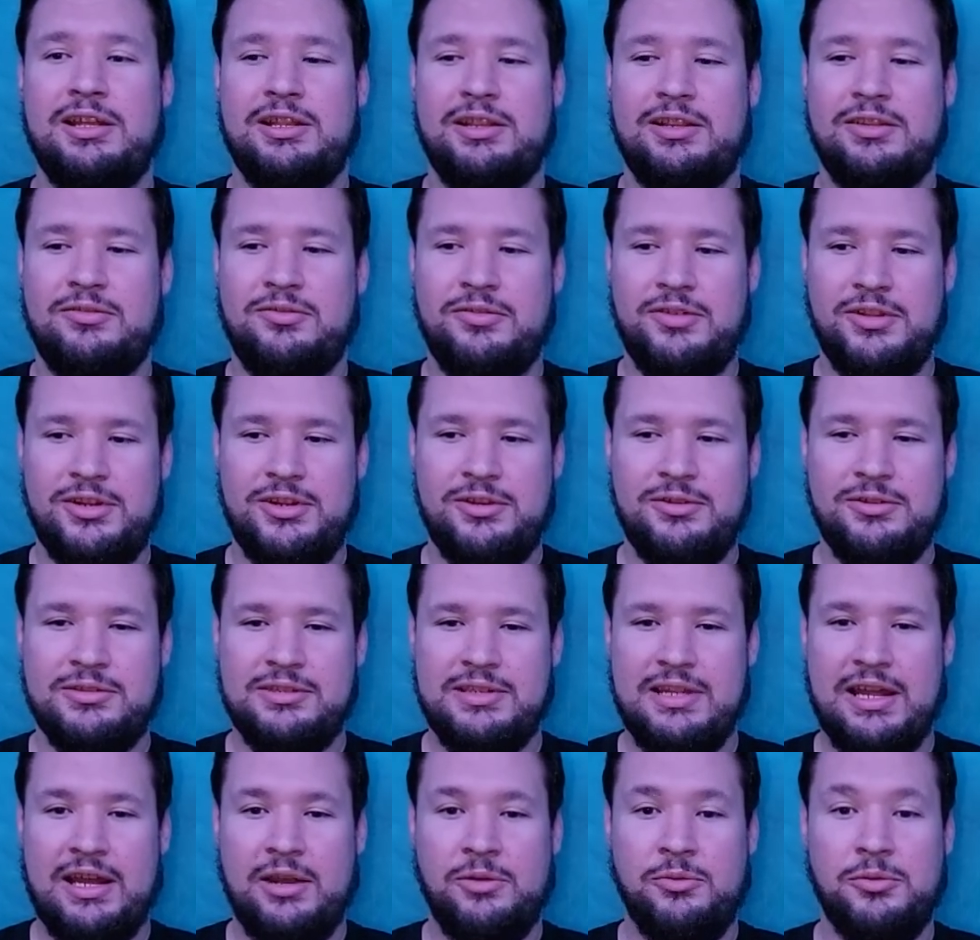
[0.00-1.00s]
The videos
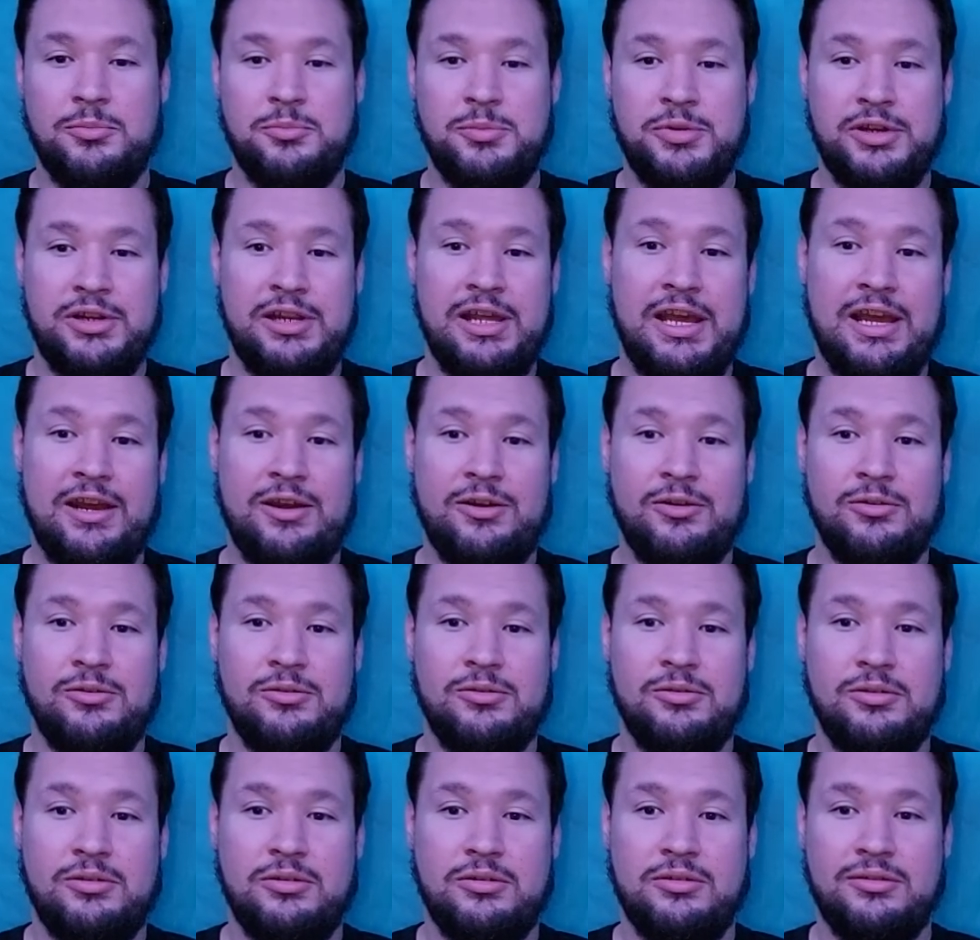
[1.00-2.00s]
that I will put out
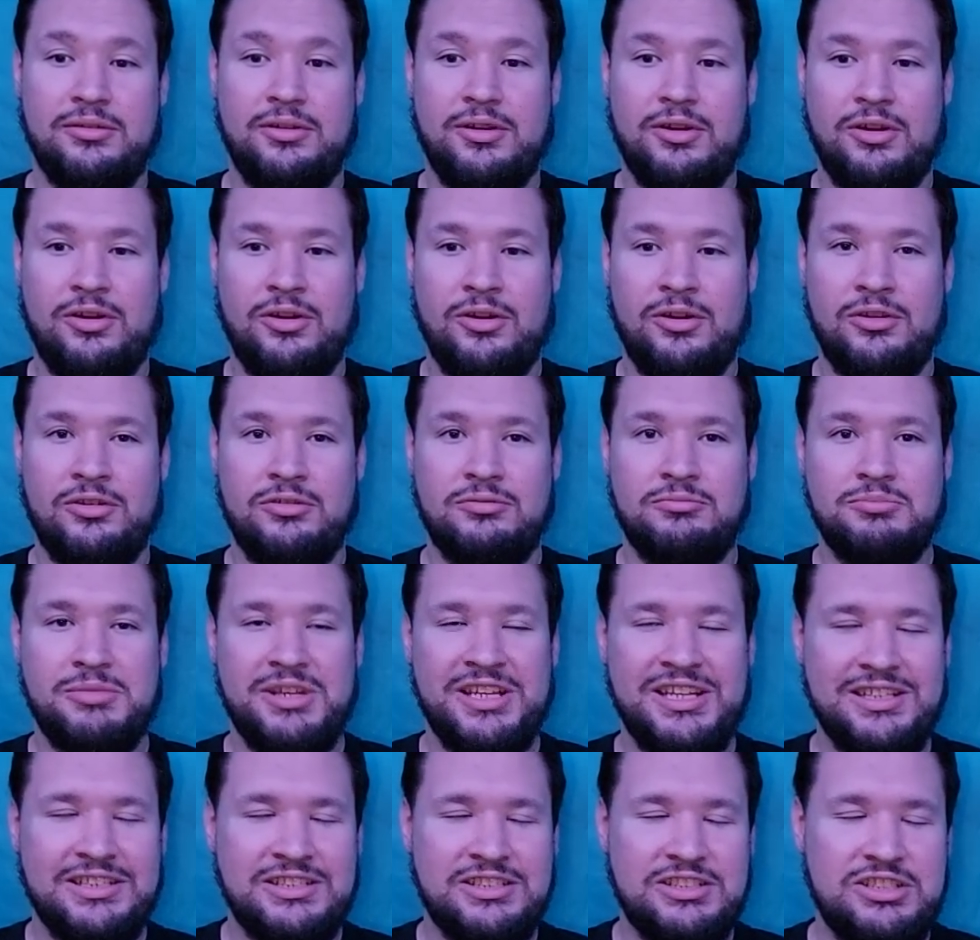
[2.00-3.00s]
are
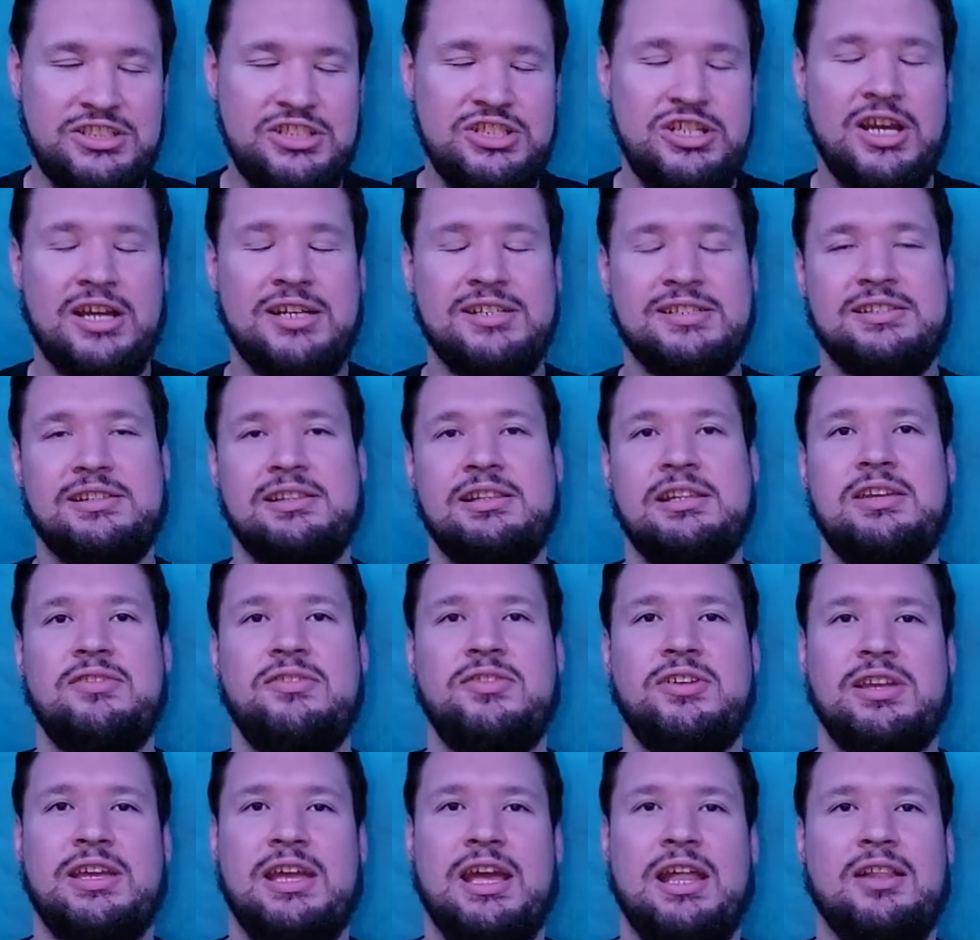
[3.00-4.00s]
me just
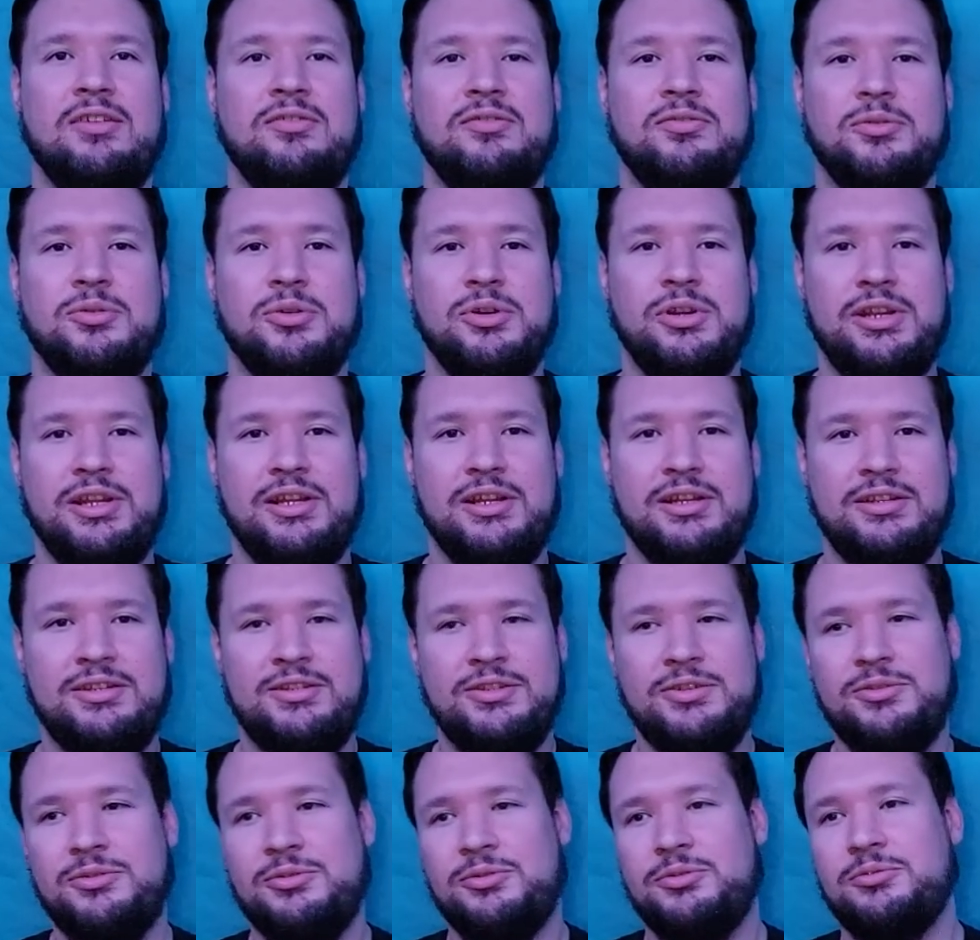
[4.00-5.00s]
leaving California
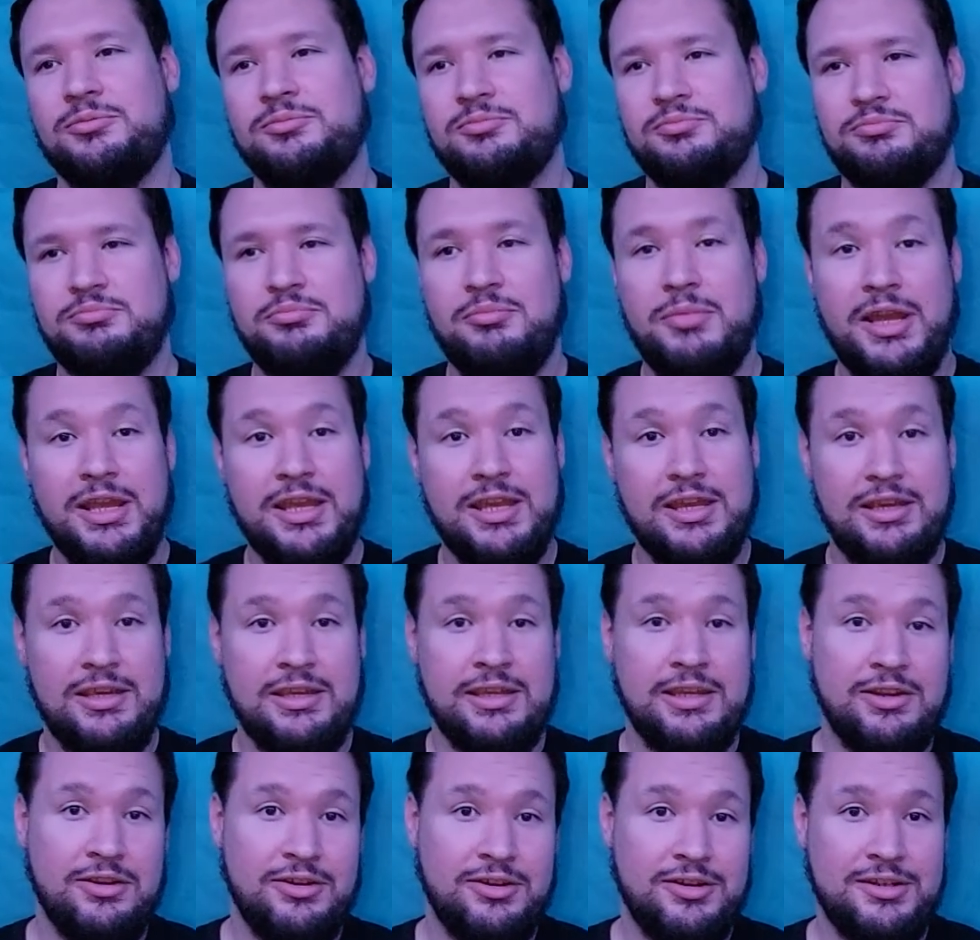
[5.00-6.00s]
to make it
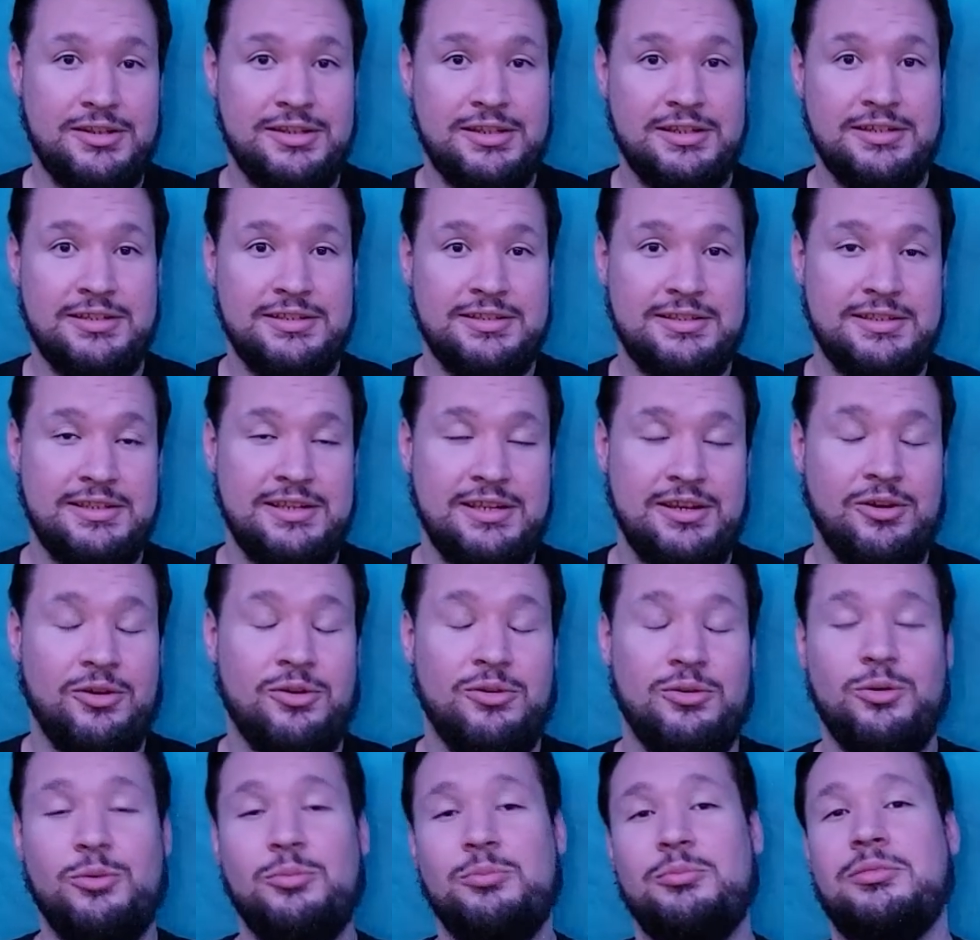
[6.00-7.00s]
here to Tennessee
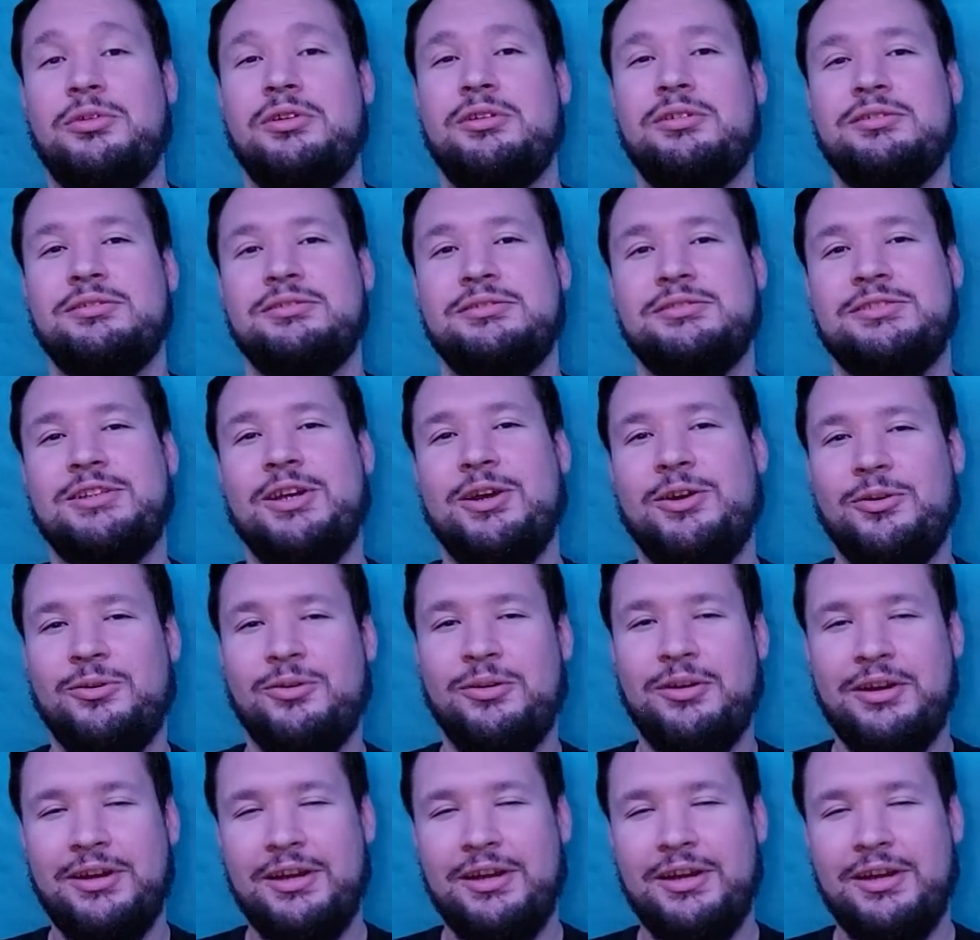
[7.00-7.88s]
home. So